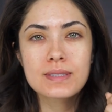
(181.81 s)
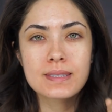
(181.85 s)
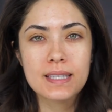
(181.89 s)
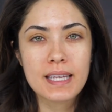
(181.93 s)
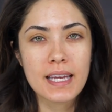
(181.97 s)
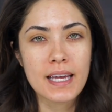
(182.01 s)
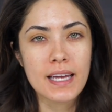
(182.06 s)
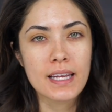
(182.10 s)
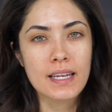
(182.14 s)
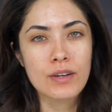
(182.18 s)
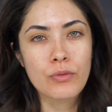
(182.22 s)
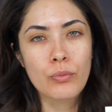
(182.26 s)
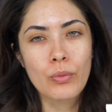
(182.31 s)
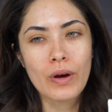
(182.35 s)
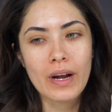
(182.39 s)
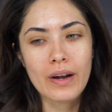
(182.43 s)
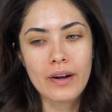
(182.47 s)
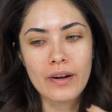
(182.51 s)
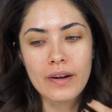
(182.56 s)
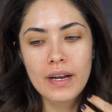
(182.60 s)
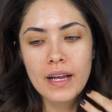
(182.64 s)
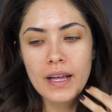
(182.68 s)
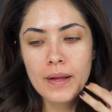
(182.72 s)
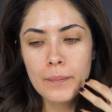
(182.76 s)
skin
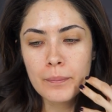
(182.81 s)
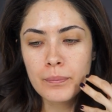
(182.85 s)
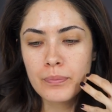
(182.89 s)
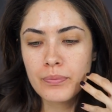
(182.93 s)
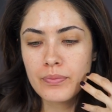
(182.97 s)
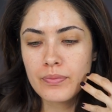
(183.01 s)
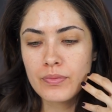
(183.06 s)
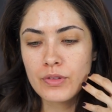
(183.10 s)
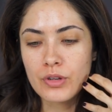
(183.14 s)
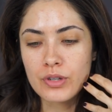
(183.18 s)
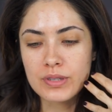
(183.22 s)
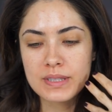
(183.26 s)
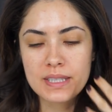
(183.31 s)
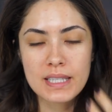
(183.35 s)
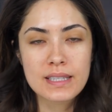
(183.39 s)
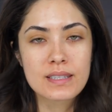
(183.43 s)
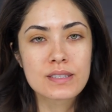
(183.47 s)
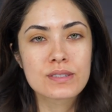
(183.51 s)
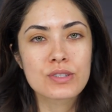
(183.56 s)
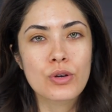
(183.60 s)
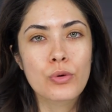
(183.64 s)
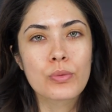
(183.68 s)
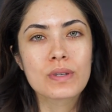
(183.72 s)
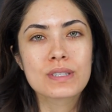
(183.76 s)
where your
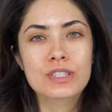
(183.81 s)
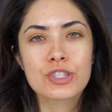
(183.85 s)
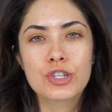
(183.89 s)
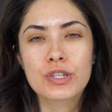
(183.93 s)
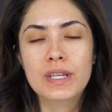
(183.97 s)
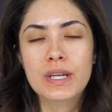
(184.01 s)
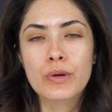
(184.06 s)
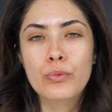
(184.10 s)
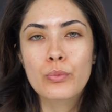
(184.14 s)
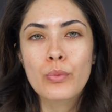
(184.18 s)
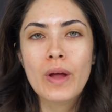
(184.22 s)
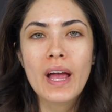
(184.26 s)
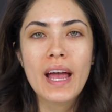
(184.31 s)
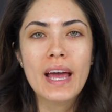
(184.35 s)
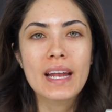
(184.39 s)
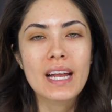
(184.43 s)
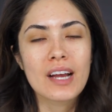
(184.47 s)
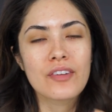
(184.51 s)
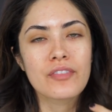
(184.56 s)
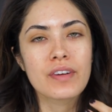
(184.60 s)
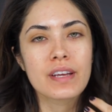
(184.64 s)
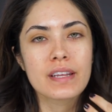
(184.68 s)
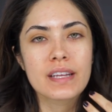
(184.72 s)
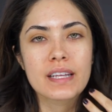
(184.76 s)
skin's always turning red,
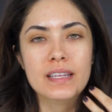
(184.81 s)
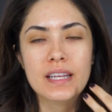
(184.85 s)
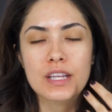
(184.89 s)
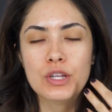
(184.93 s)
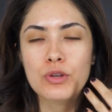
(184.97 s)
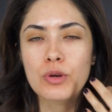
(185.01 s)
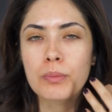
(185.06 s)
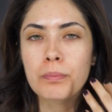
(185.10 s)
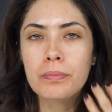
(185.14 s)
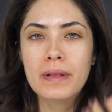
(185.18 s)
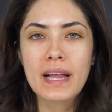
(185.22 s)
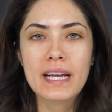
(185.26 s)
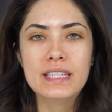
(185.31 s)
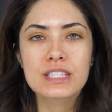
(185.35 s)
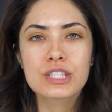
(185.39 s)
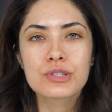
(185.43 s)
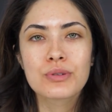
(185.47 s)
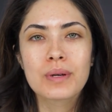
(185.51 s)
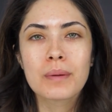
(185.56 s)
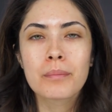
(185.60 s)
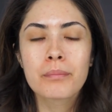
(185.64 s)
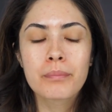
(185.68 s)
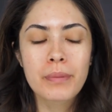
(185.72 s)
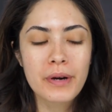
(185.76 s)
everything that you apply
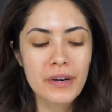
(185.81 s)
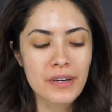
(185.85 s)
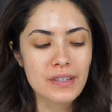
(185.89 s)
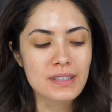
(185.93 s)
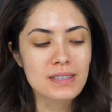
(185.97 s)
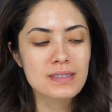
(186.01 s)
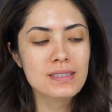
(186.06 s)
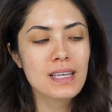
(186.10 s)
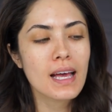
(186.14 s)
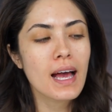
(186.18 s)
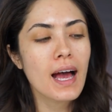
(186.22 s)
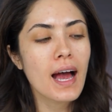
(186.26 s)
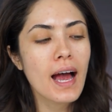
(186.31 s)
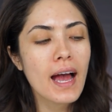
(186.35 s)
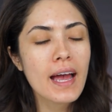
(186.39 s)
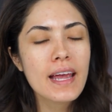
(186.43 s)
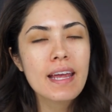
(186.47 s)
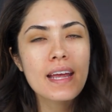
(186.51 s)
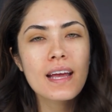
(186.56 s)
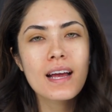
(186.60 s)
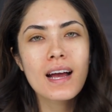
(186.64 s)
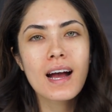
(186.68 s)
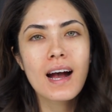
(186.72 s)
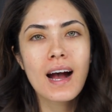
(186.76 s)
to it burns,
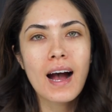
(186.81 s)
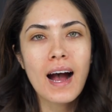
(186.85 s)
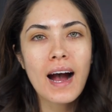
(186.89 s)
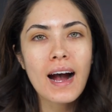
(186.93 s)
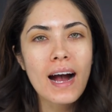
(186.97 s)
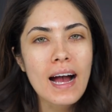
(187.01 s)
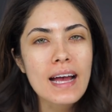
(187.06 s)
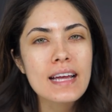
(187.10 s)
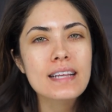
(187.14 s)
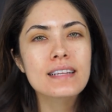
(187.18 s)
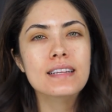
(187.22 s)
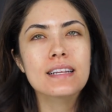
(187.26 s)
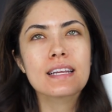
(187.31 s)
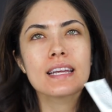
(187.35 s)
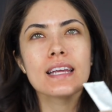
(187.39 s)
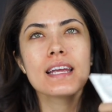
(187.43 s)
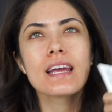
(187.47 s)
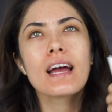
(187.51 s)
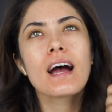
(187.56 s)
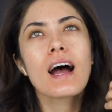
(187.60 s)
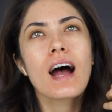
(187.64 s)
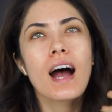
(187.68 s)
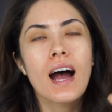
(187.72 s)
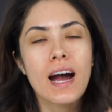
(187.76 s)
I
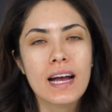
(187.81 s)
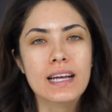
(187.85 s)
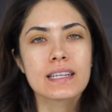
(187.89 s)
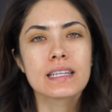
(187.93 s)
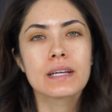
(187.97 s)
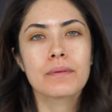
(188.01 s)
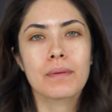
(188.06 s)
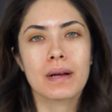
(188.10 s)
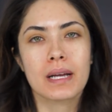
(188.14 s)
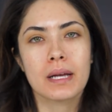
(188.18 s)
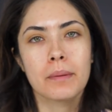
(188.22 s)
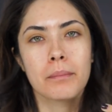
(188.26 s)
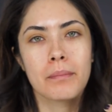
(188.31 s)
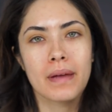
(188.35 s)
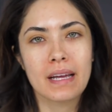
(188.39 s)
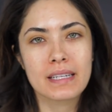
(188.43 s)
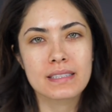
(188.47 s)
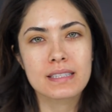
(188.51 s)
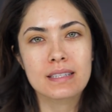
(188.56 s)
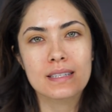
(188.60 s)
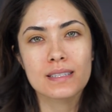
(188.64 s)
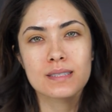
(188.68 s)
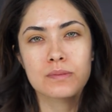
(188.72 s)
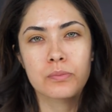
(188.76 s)
highly, highly
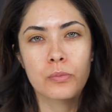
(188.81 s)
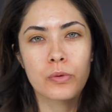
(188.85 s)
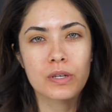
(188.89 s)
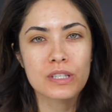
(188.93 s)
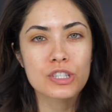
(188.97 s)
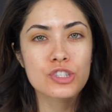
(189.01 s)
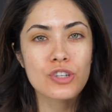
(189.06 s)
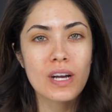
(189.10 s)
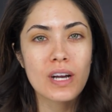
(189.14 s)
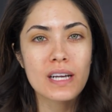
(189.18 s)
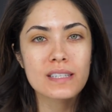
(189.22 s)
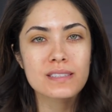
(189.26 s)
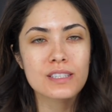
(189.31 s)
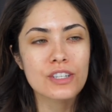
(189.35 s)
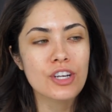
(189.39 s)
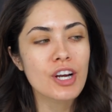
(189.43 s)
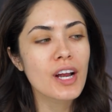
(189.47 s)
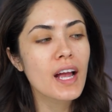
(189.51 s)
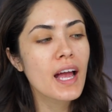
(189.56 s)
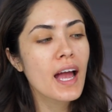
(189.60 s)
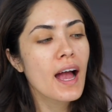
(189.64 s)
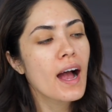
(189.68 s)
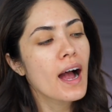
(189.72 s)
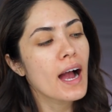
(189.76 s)
recommend this
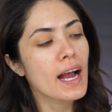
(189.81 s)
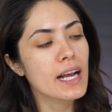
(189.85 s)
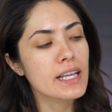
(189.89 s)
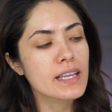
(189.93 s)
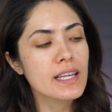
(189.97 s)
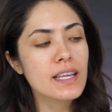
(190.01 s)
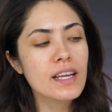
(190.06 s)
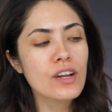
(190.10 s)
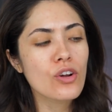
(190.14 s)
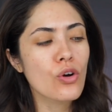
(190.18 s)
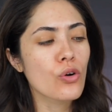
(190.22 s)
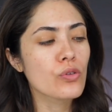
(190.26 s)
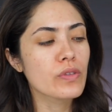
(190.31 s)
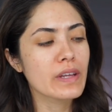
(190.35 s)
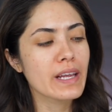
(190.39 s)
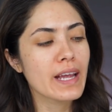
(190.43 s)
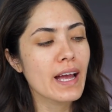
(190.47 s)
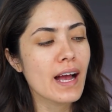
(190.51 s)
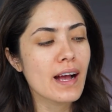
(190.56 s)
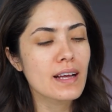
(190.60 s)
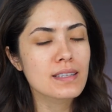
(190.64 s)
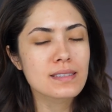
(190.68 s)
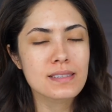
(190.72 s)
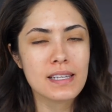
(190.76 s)
moisturizer. I think it only
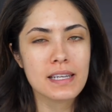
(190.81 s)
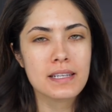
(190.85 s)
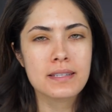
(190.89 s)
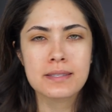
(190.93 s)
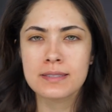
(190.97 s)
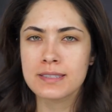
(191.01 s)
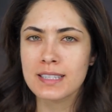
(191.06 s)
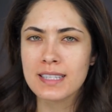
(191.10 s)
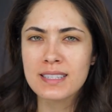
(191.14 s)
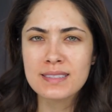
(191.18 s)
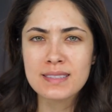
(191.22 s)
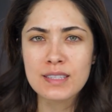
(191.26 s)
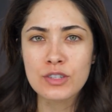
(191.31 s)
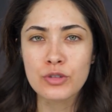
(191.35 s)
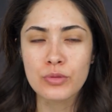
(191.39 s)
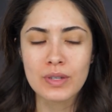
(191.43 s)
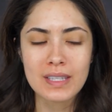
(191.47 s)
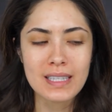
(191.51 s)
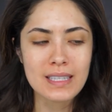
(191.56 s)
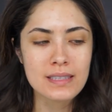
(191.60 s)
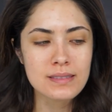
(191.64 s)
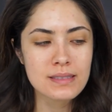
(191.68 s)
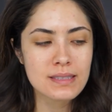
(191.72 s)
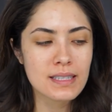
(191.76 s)
has like six
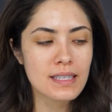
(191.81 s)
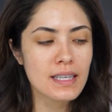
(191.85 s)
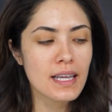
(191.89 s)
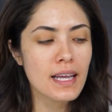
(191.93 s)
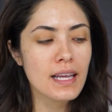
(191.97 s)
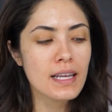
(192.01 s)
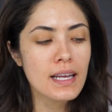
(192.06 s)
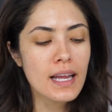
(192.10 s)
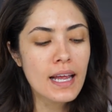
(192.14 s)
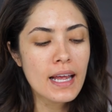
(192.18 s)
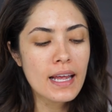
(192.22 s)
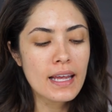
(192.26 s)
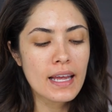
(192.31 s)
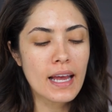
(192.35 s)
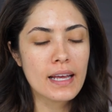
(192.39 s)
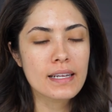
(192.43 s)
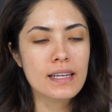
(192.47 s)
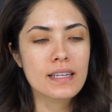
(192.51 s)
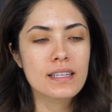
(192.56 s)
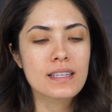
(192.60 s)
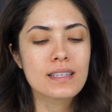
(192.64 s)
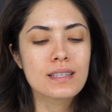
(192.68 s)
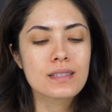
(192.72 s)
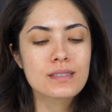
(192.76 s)
ingredients in it and
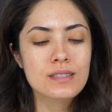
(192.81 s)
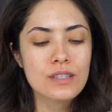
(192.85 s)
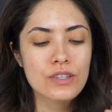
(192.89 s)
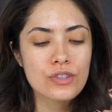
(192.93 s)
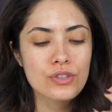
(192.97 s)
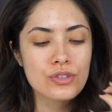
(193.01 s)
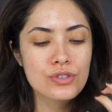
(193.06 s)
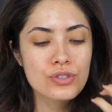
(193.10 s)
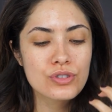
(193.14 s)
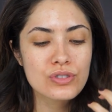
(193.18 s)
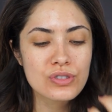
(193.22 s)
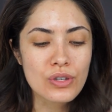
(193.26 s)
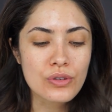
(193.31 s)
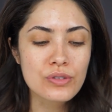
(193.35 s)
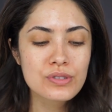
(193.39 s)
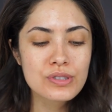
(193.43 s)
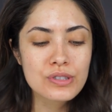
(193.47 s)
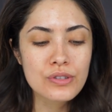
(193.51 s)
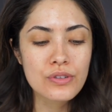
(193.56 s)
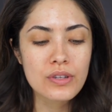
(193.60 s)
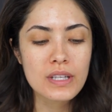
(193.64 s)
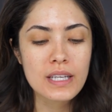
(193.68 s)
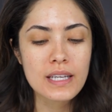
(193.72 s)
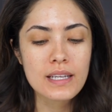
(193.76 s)
it is so
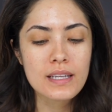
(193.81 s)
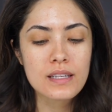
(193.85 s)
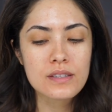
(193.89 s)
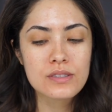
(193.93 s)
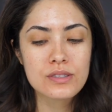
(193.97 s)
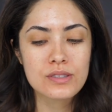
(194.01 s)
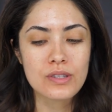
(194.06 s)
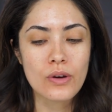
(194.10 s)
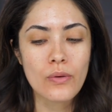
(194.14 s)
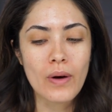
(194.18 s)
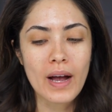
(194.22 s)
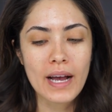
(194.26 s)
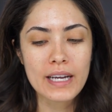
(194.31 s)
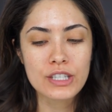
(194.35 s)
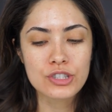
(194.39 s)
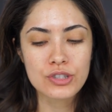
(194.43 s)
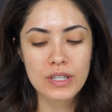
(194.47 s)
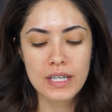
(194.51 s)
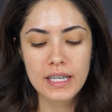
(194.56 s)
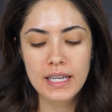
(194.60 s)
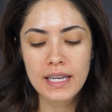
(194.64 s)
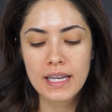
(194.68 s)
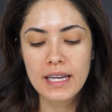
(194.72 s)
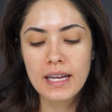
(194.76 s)
soothing, so
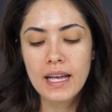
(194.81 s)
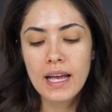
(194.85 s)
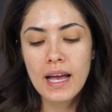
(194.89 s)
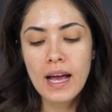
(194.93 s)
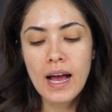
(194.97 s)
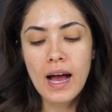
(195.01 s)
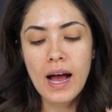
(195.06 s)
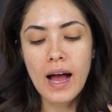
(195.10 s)
hydrating.